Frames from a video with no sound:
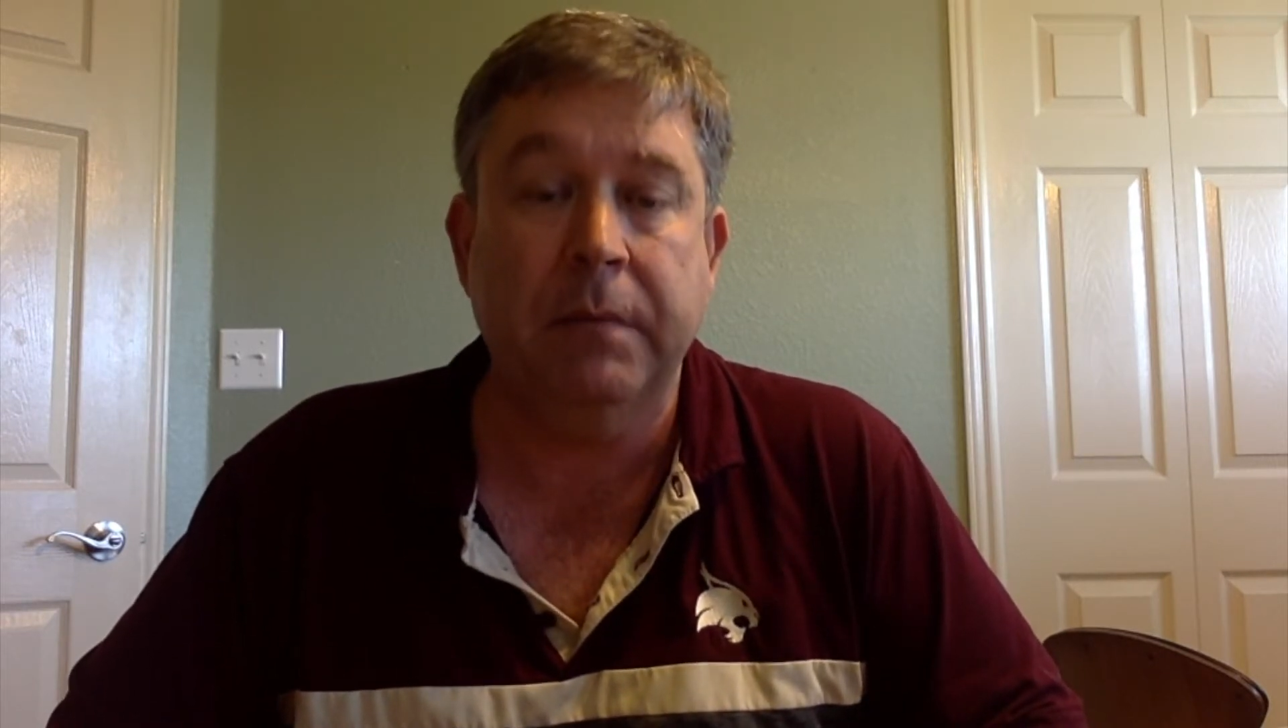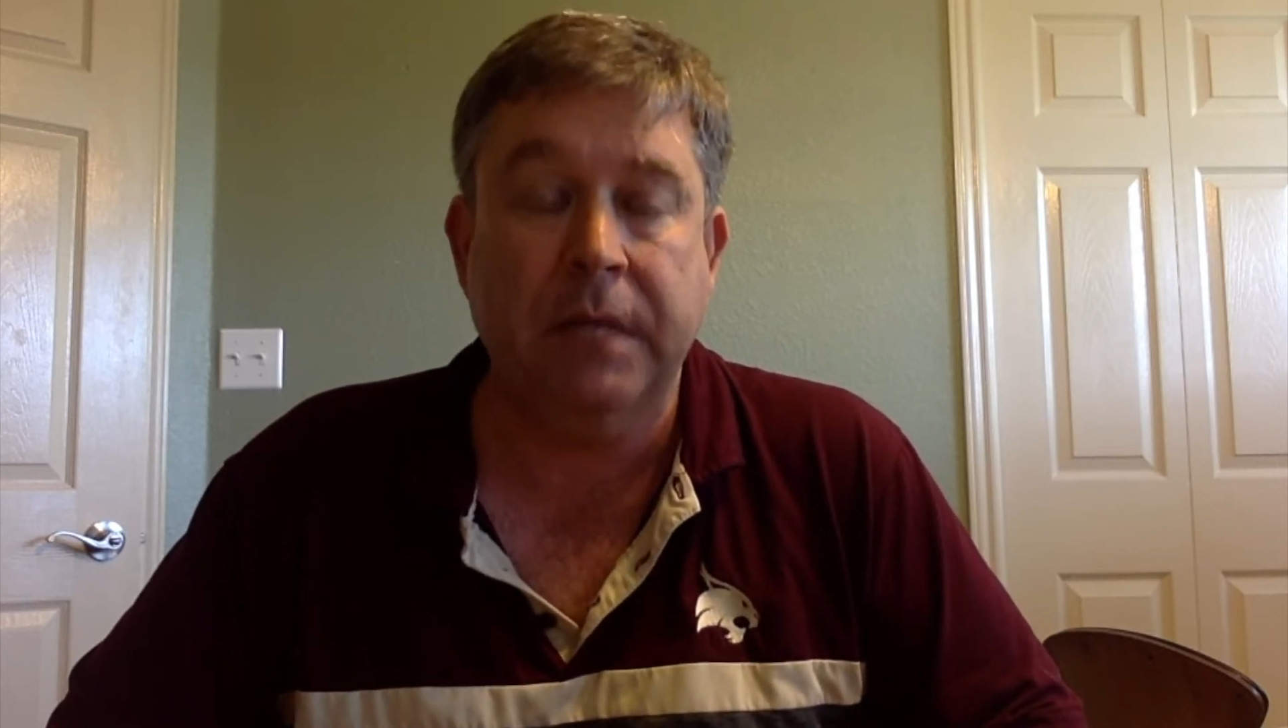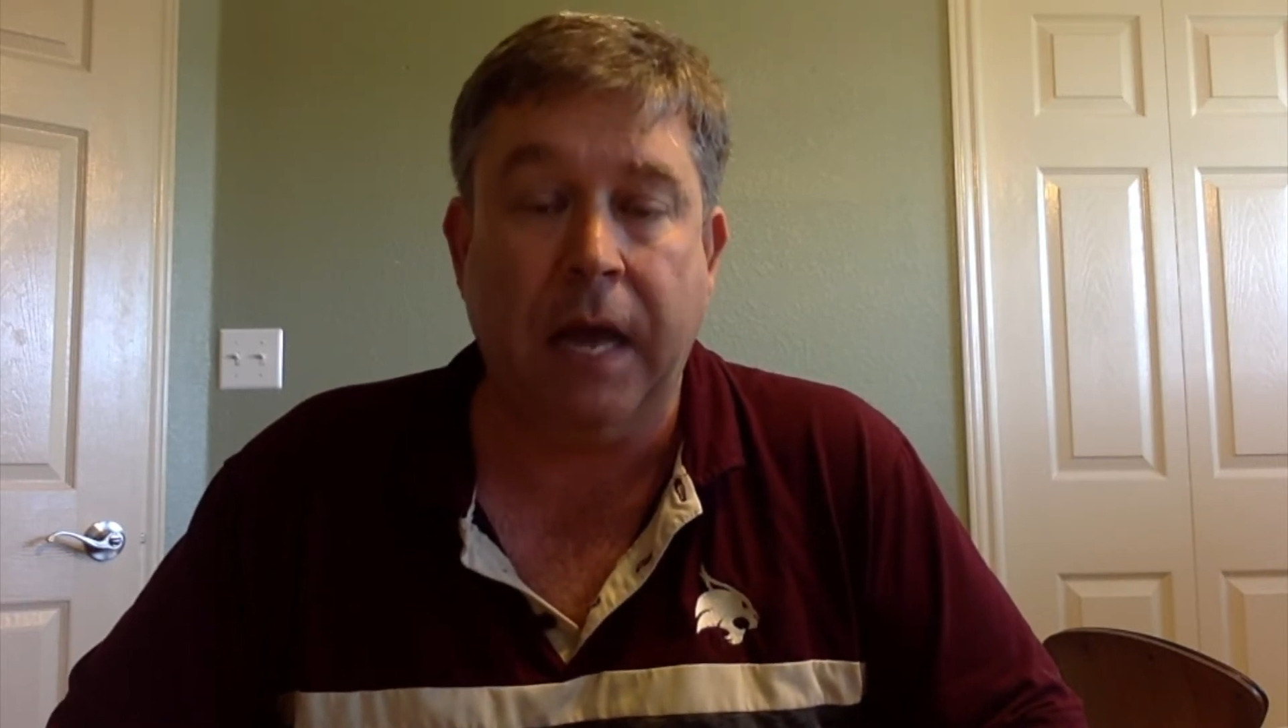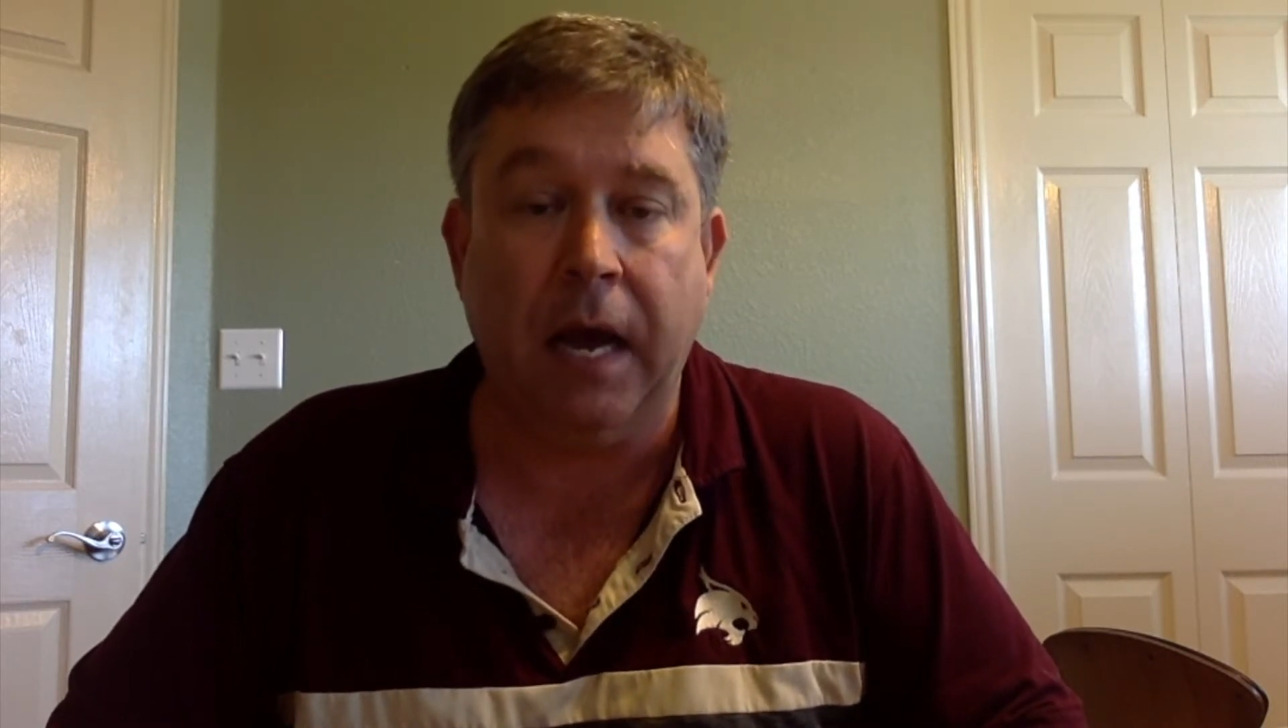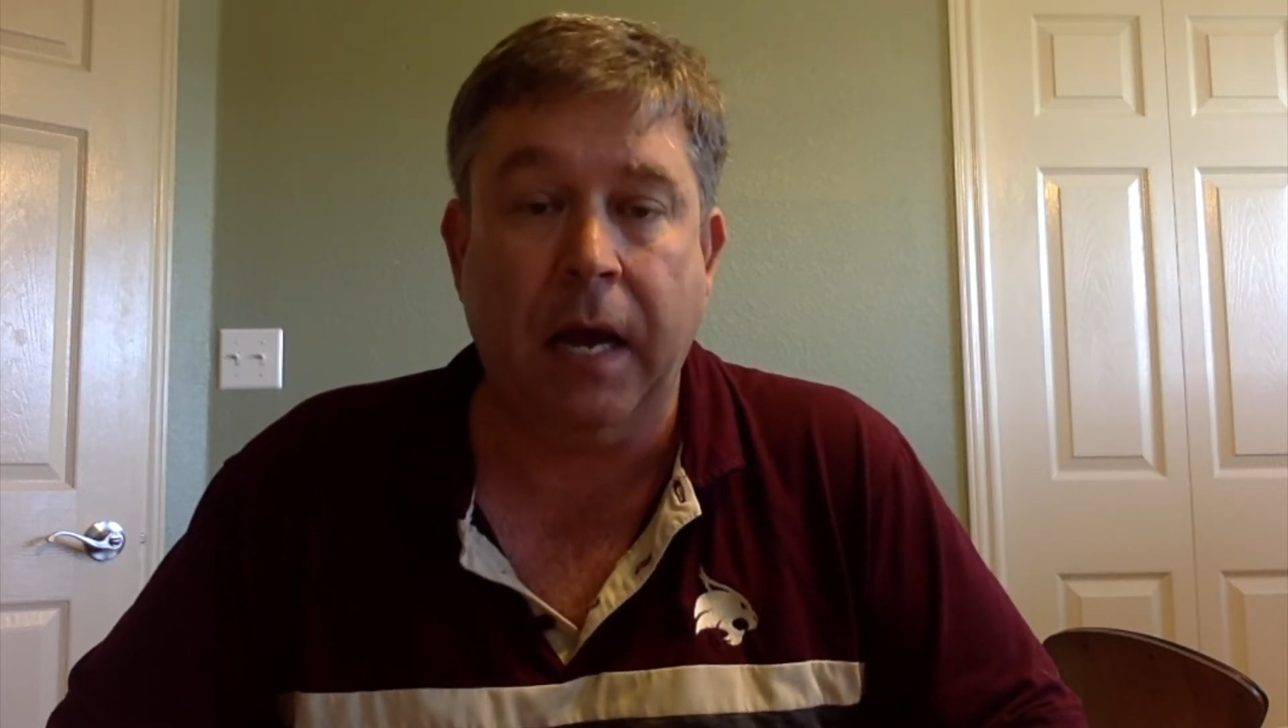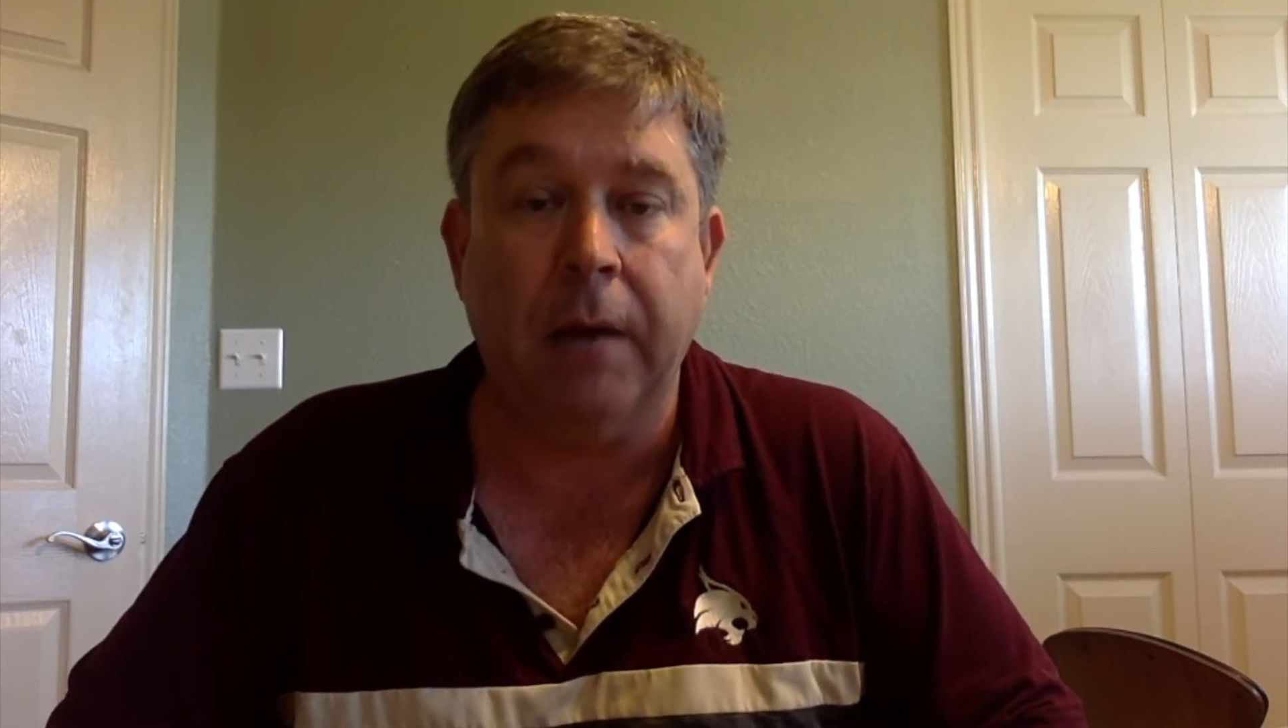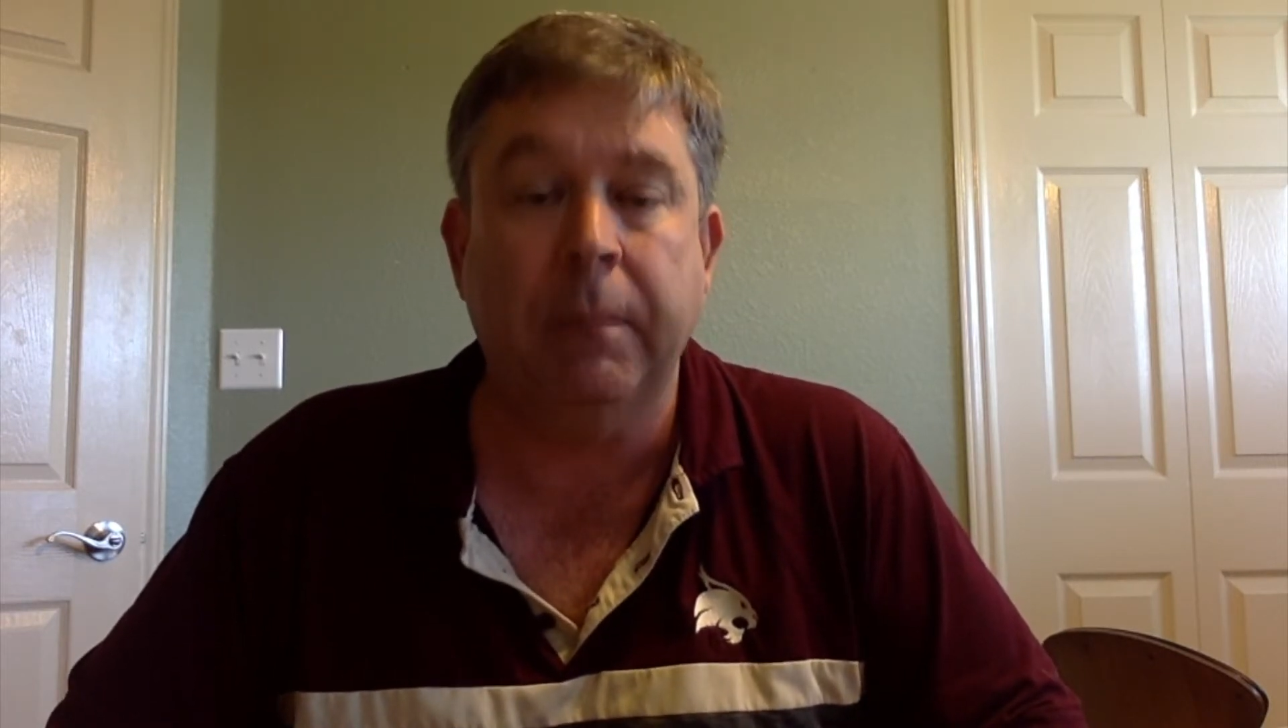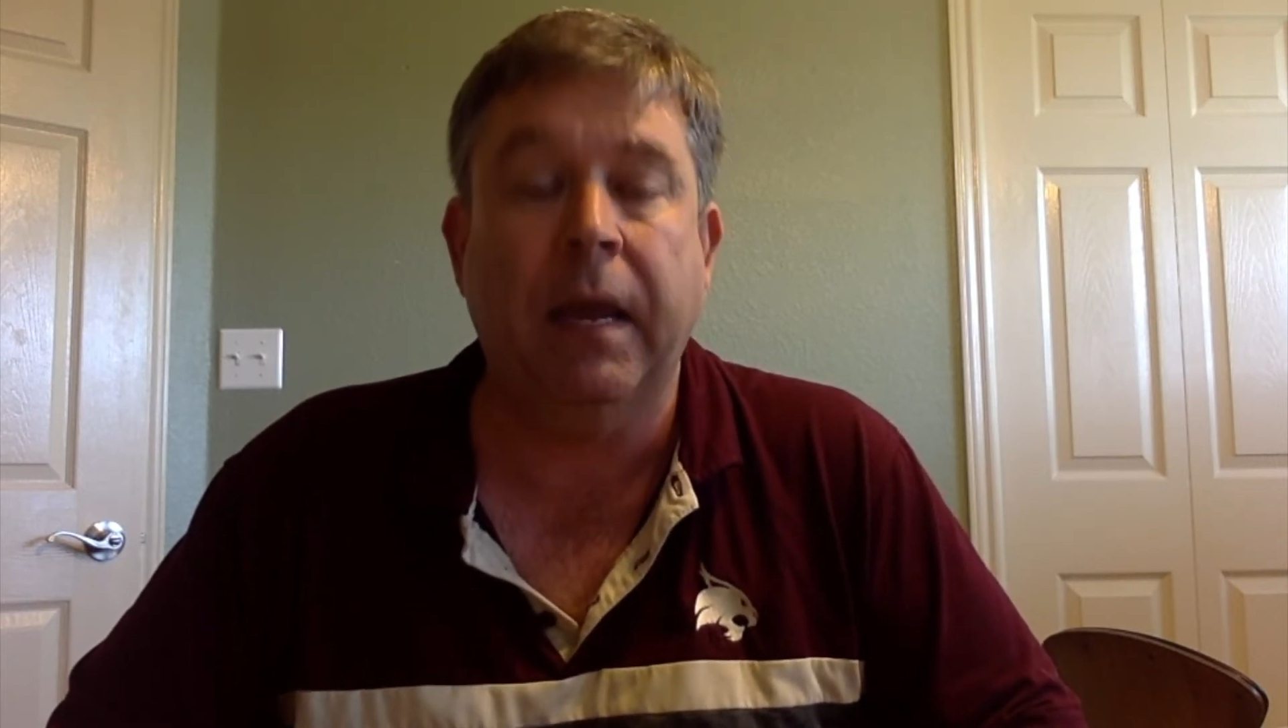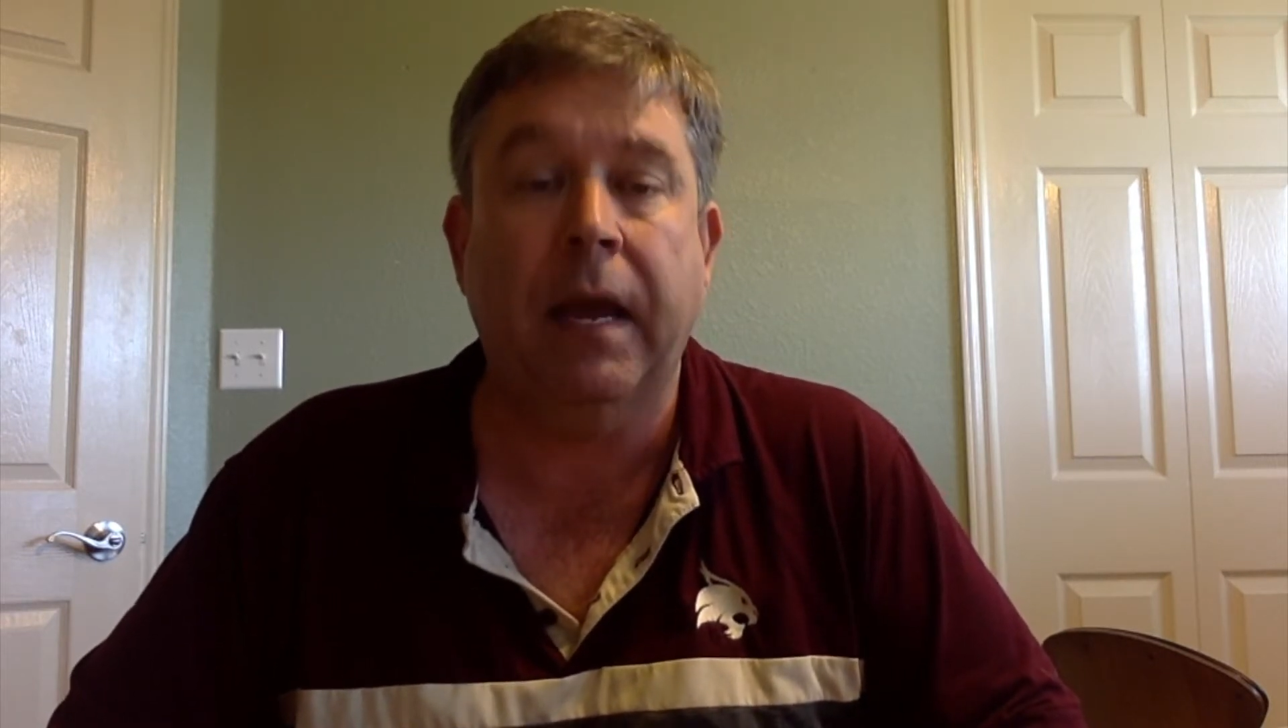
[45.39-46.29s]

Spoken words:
time